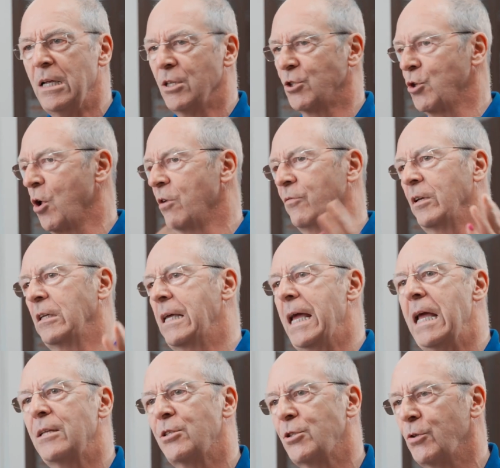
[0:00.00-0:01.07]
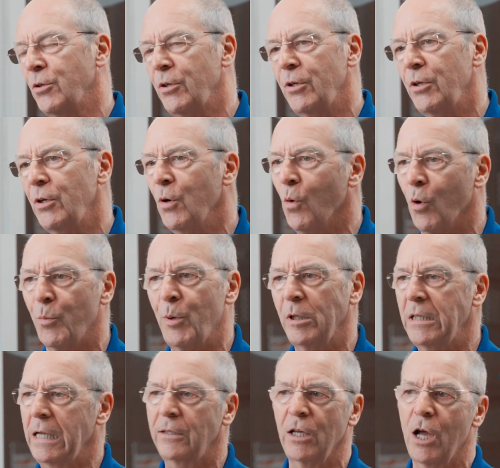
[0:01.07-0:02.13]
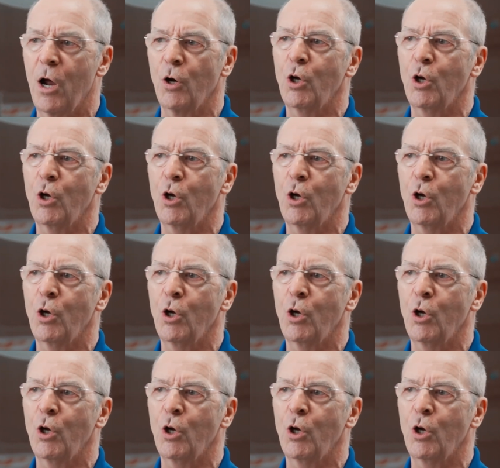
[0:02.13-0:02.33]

solving cancer or protecting our